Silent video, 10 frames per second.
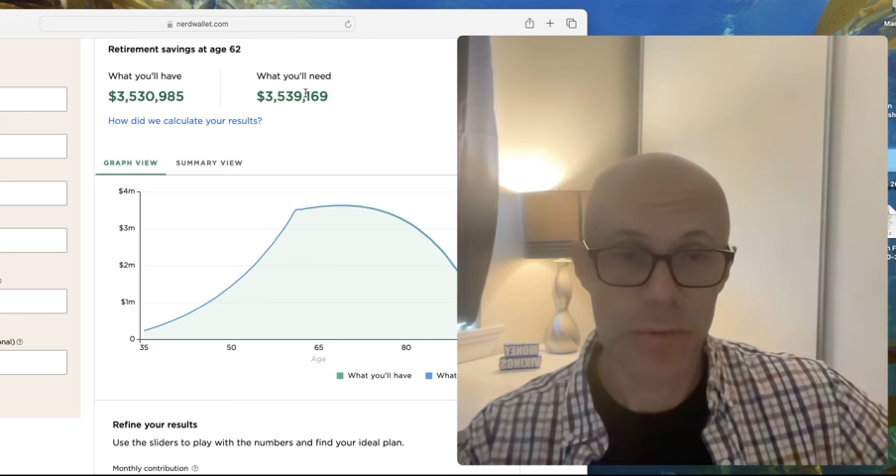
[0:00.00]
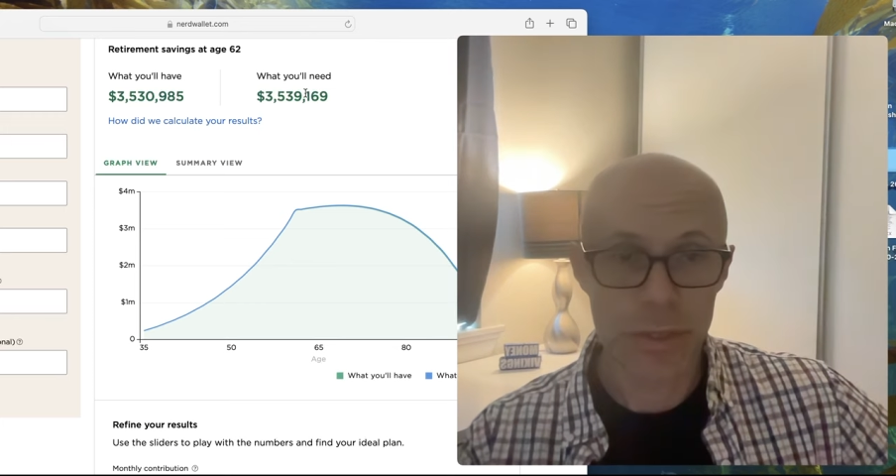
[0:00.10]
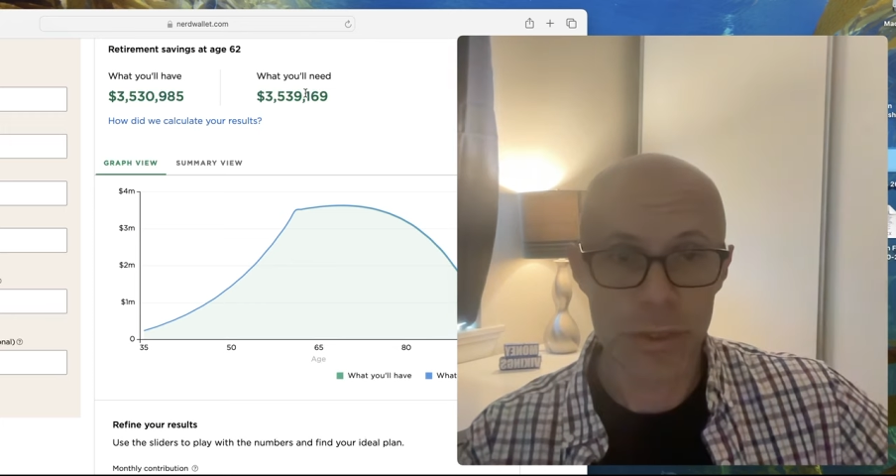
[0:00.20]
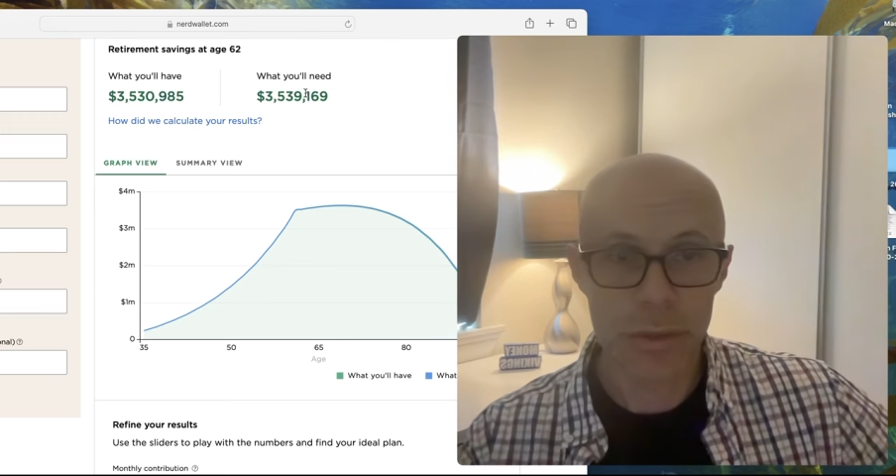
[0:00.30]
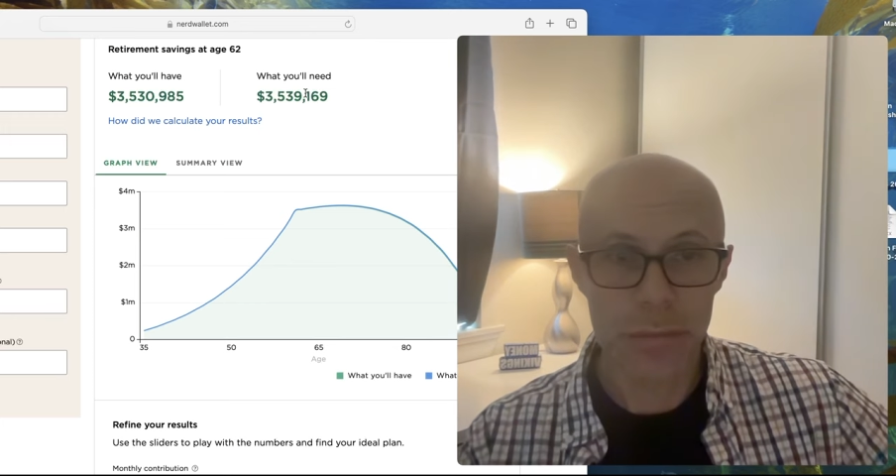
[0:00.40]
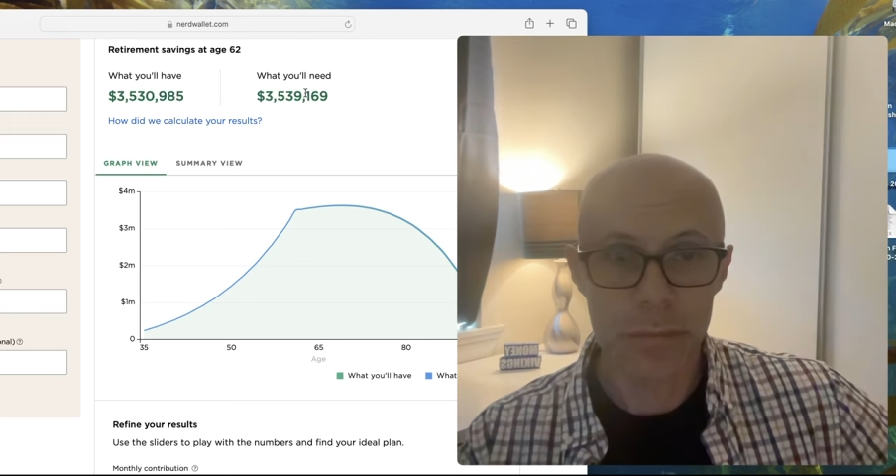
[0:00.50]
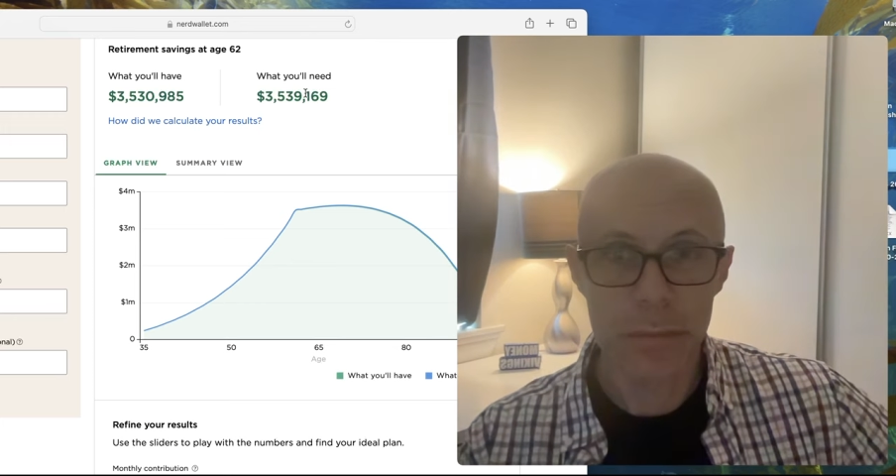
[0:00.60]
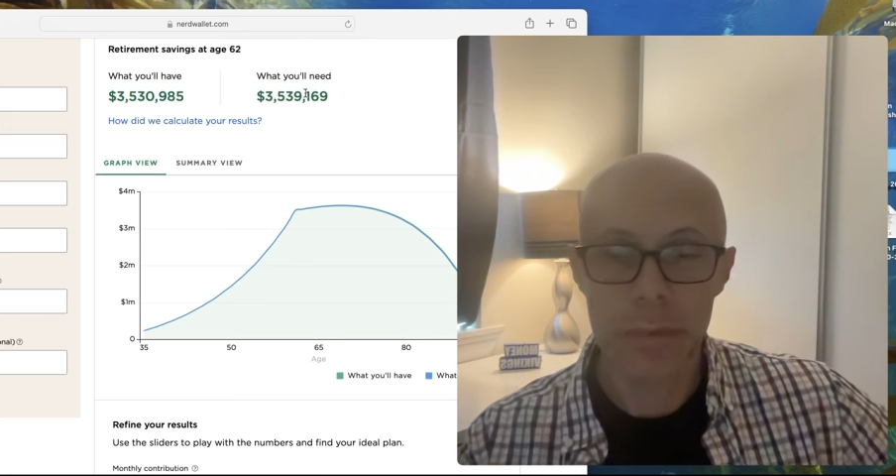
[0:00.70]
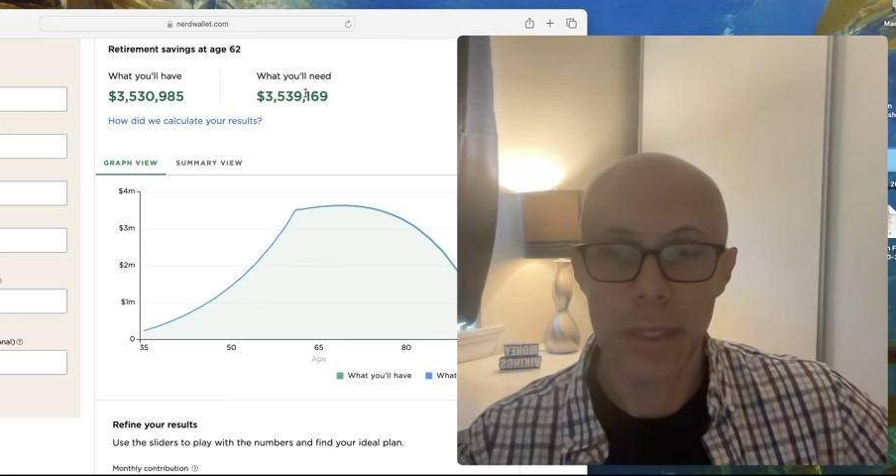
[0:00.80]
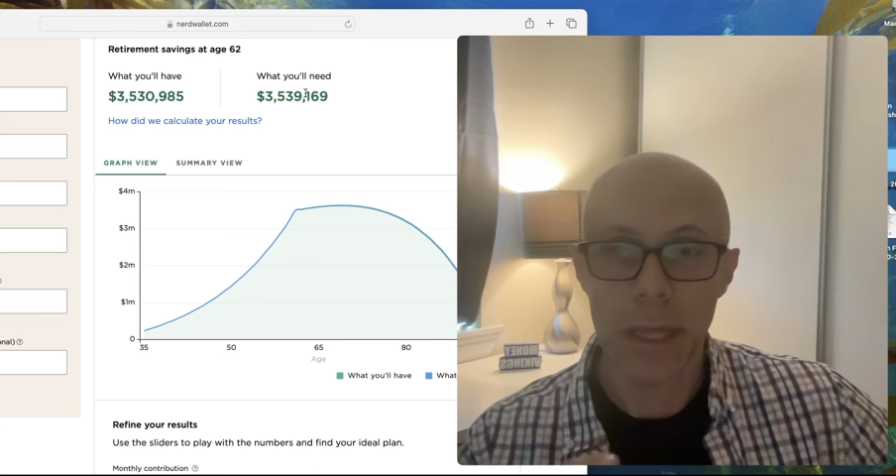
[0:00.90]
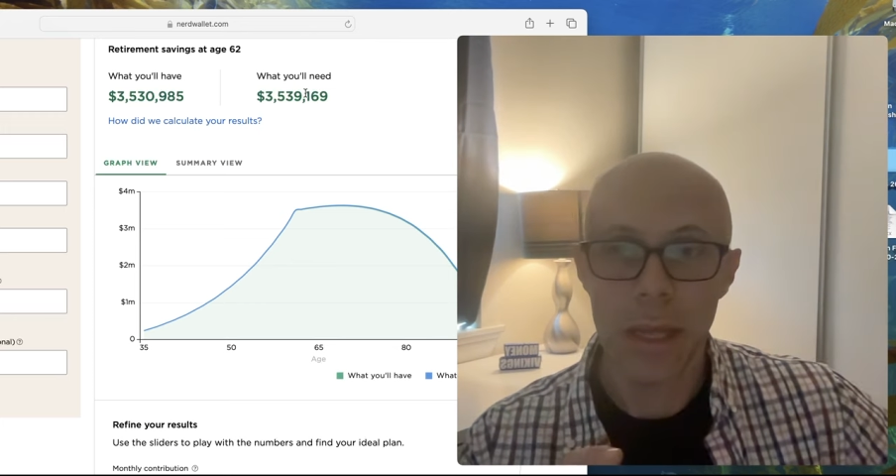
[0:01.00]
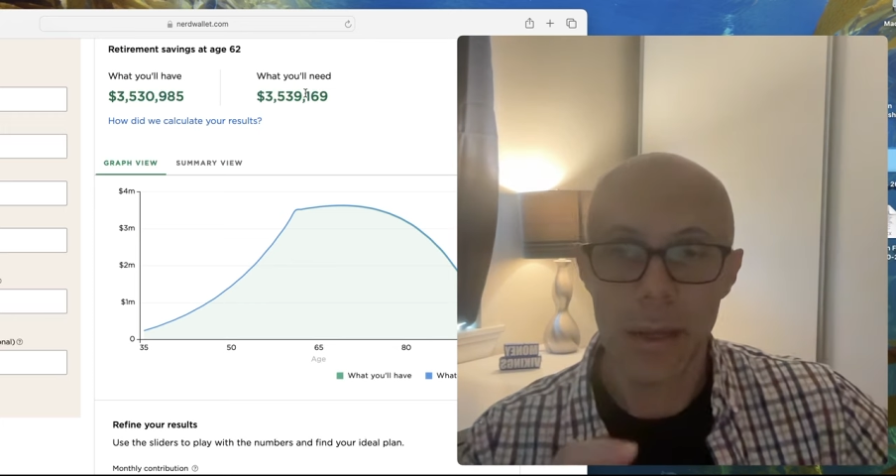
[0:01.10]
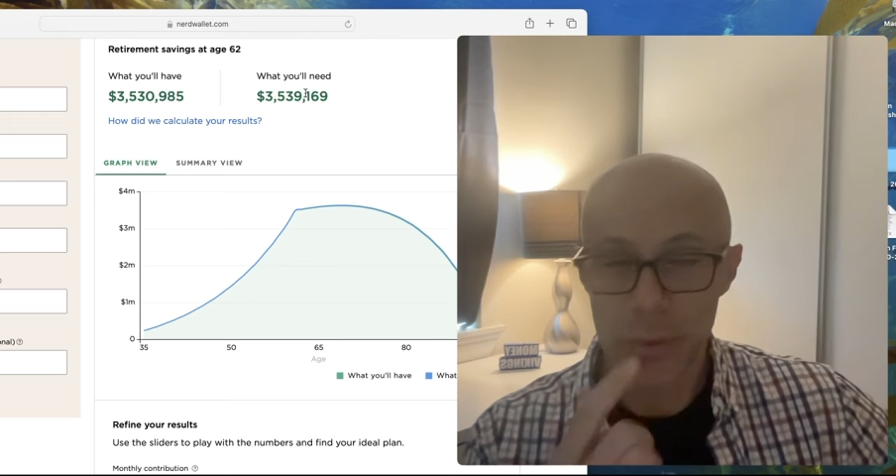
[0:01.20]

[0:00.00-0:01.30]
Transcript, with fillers: return, uh, which